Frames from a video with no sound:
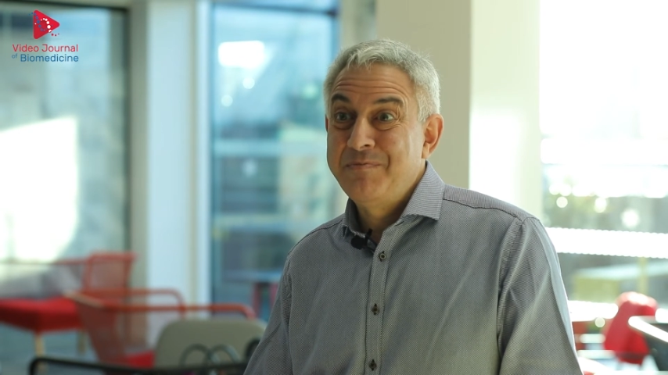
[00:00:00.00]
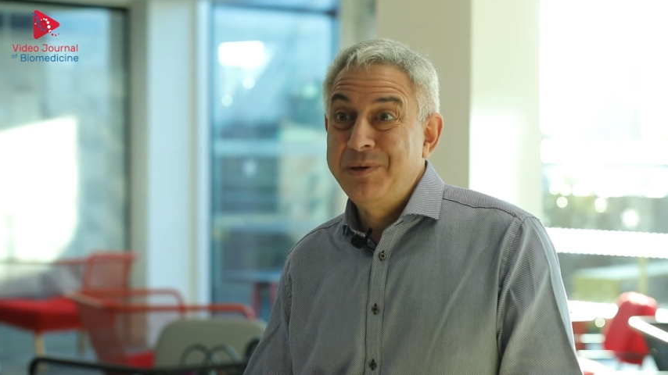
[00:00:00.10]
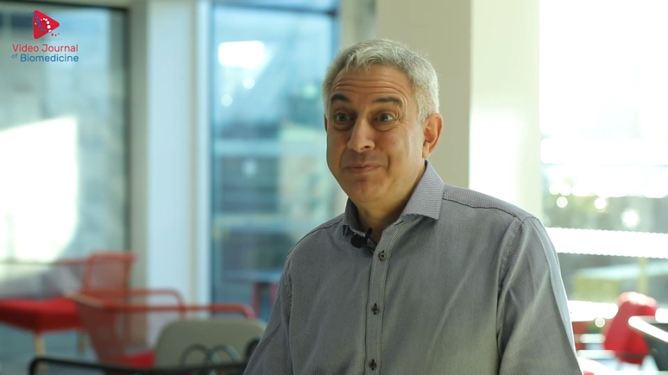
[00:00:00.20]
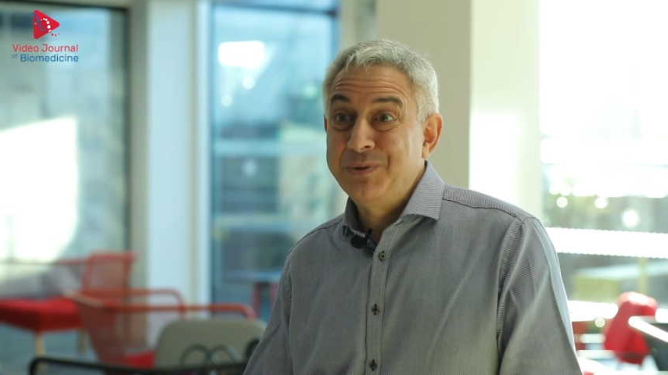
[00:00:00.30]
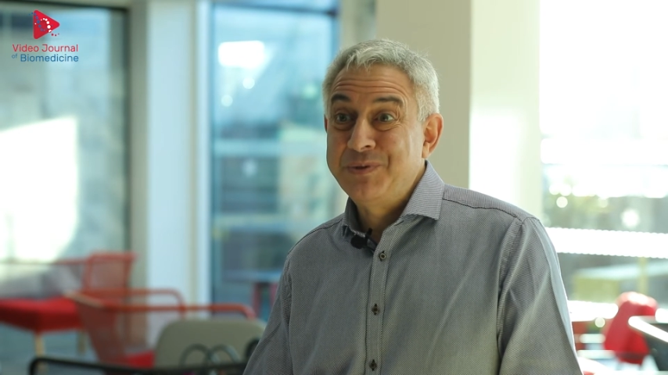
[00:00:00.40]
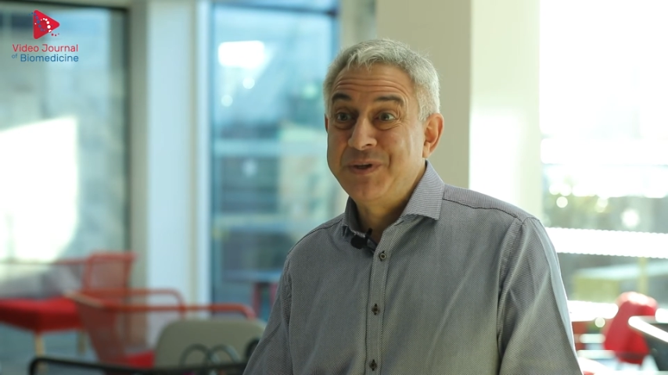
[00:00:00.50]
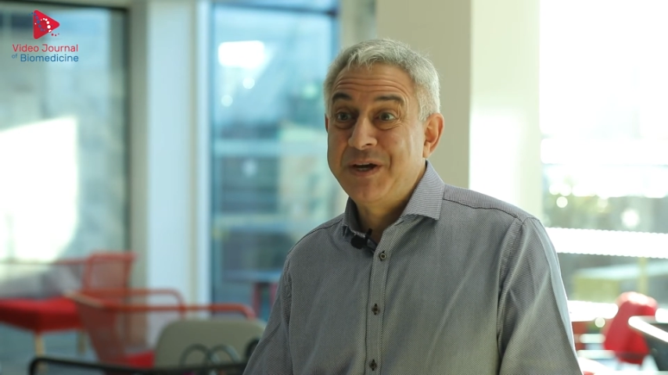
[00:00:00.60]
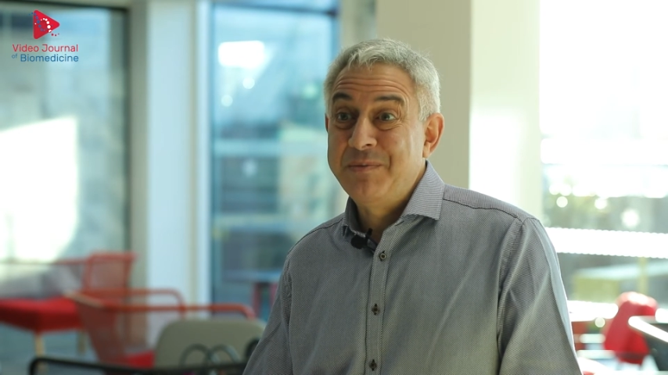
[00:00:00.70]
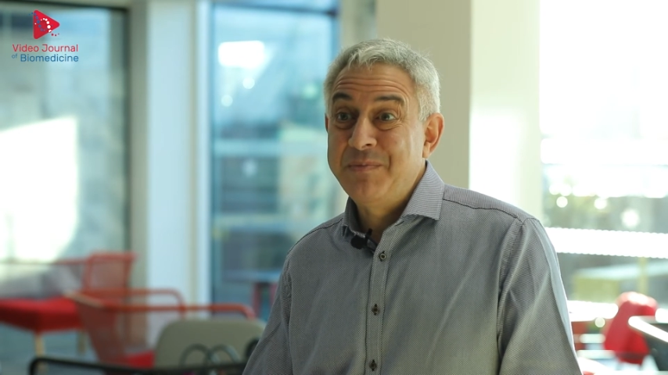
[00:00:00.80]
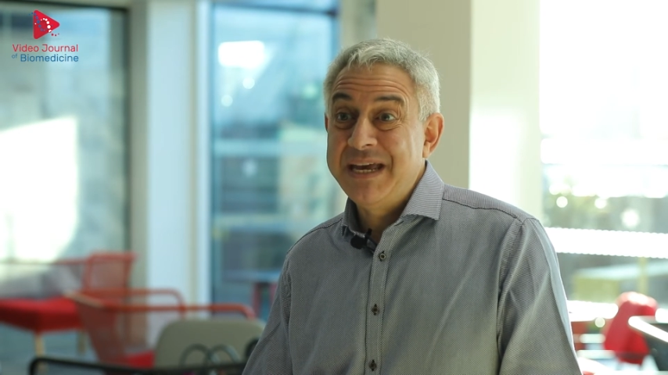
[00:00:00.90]
people to
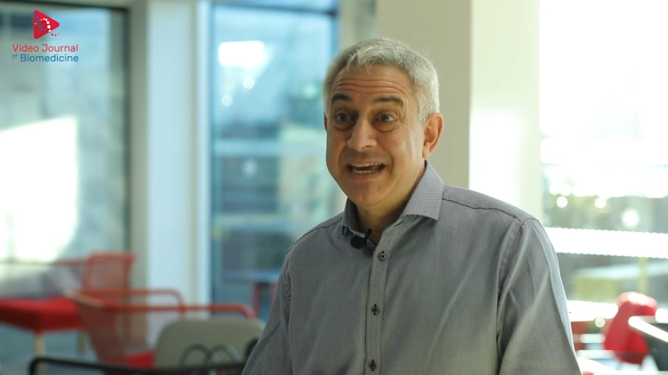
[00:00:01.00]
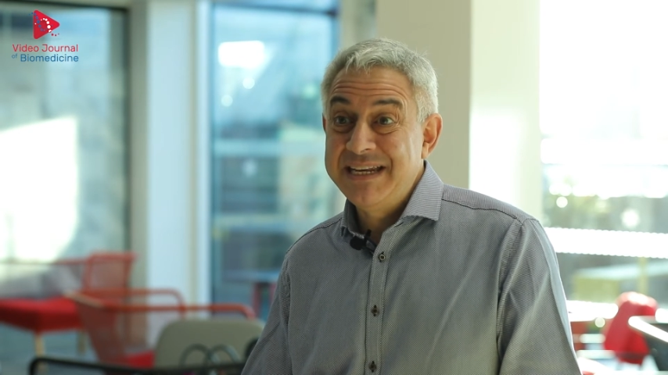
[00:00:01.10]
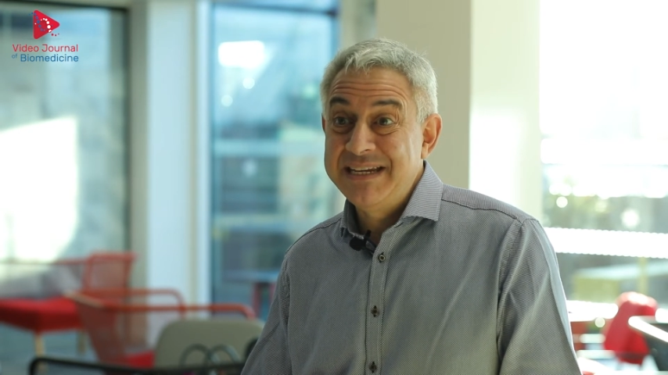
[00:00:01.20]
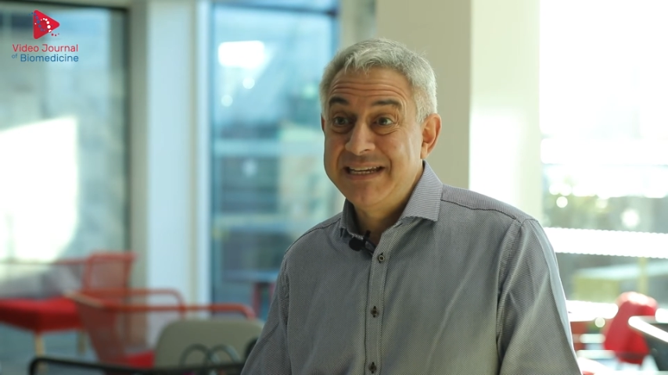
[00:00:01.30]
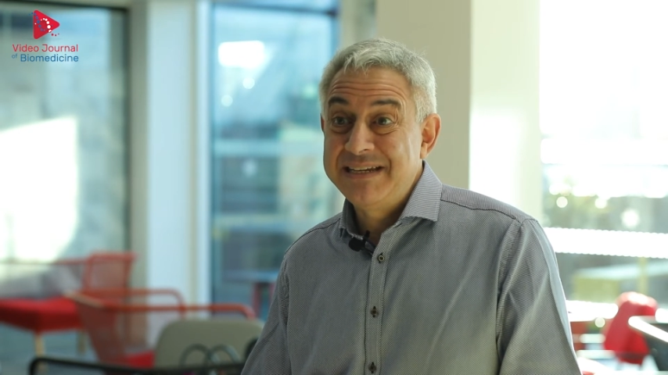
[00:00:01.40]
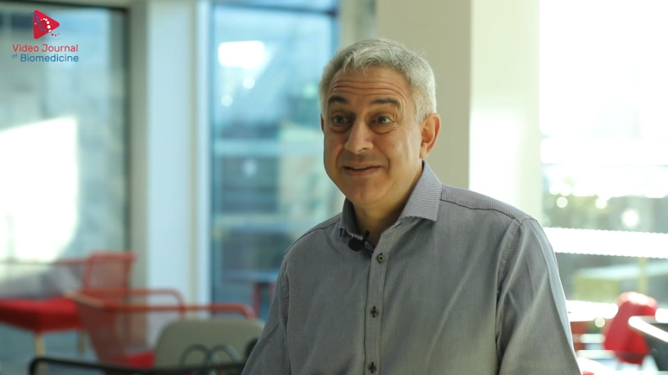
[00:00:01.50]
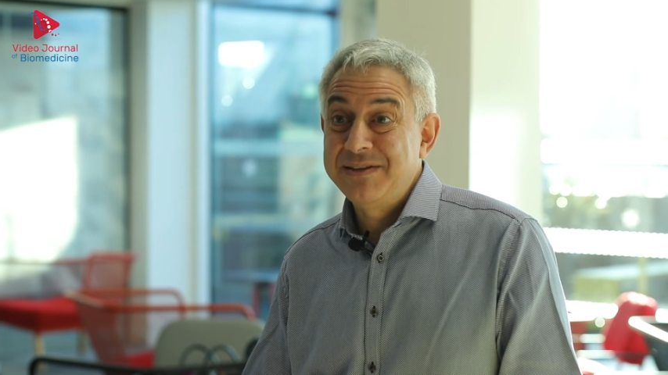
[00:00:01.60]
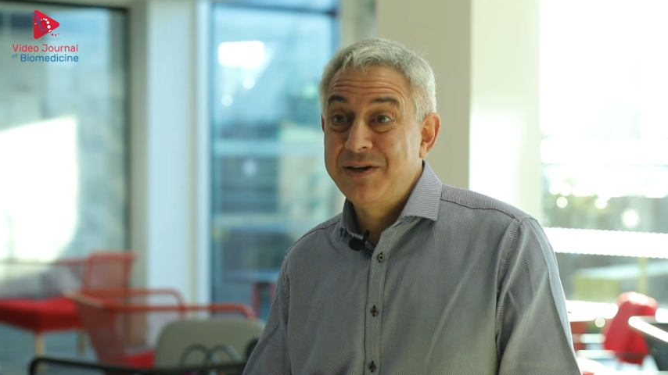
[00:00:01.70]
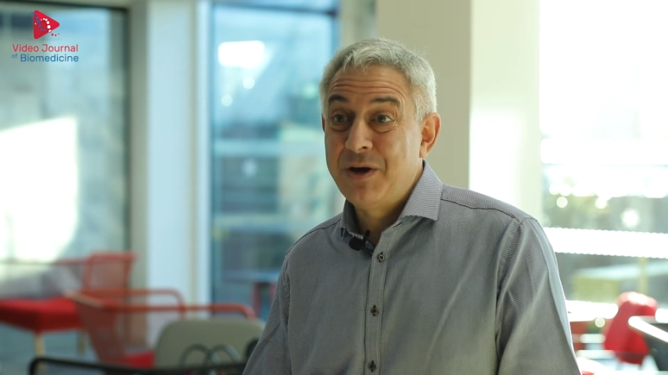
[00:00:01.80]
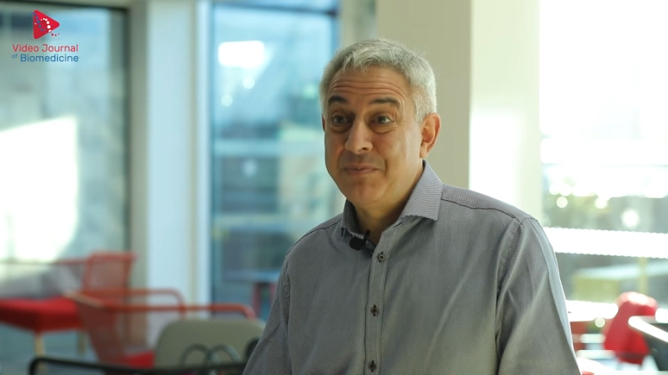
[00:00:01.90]
come into
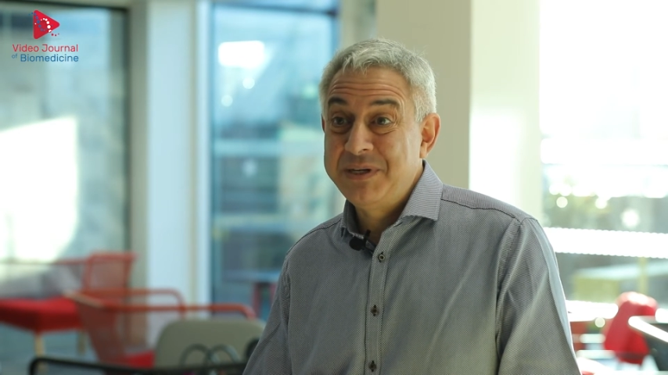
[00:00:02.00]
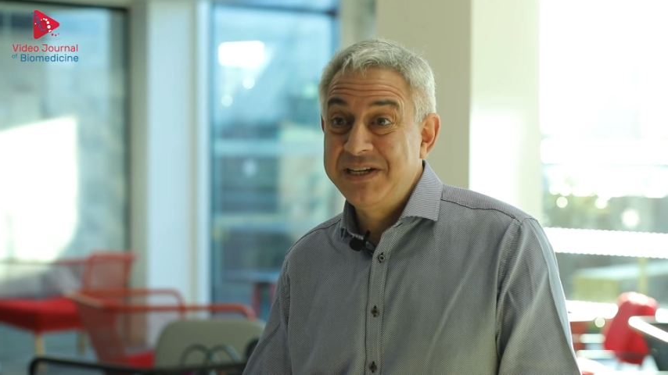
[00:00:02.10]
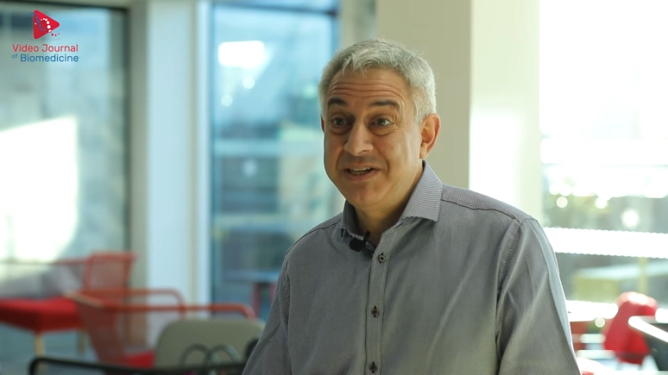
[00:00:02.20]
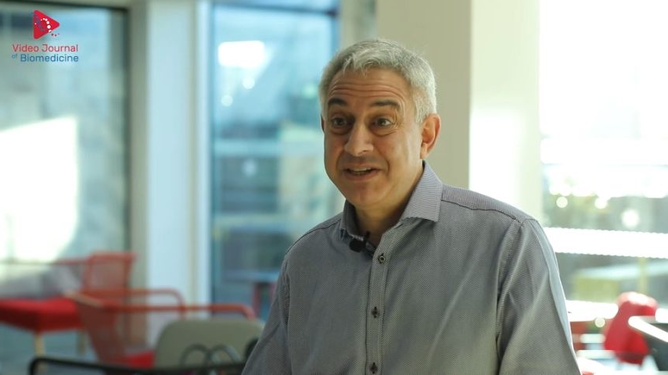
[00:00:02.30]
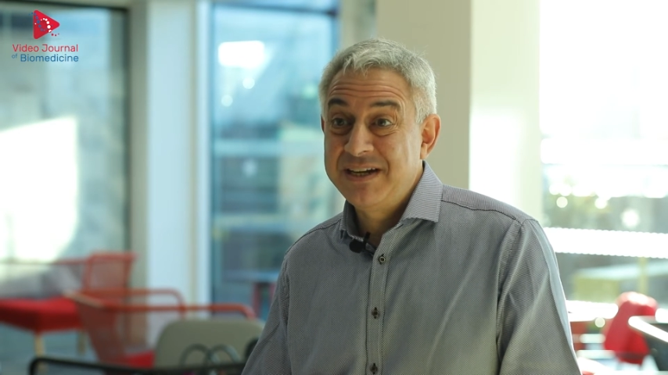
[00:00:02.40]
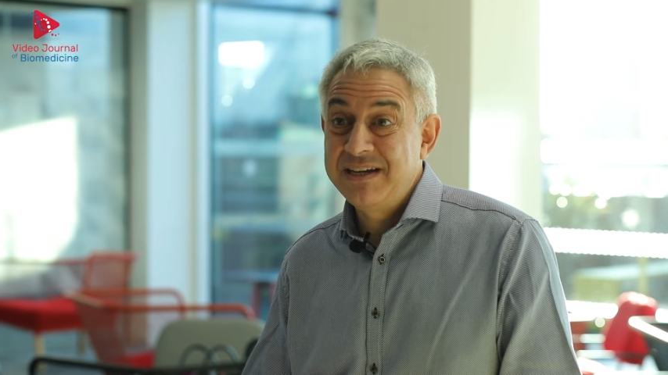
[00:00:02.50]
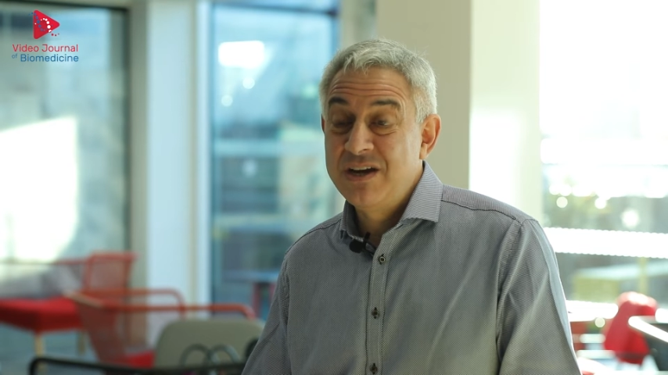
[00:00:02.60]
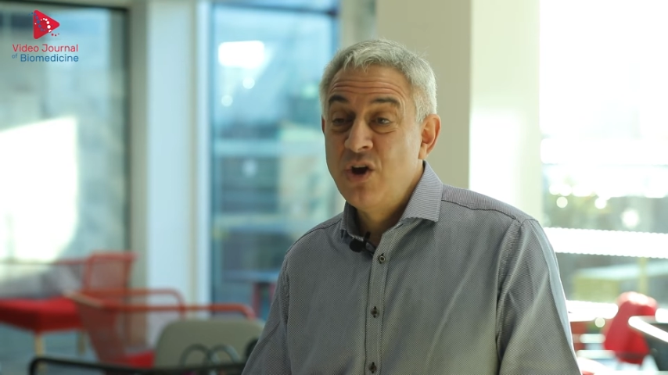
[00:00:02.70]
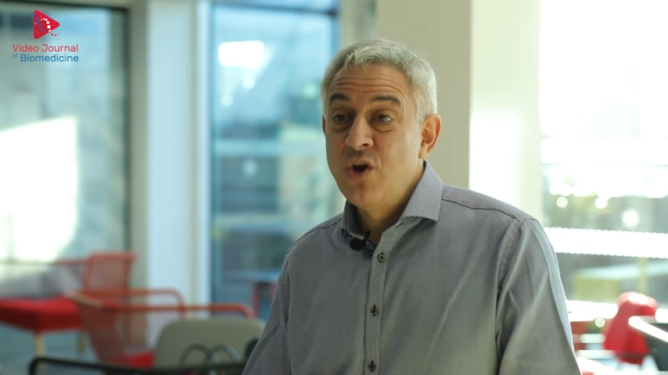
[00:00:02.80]
the competition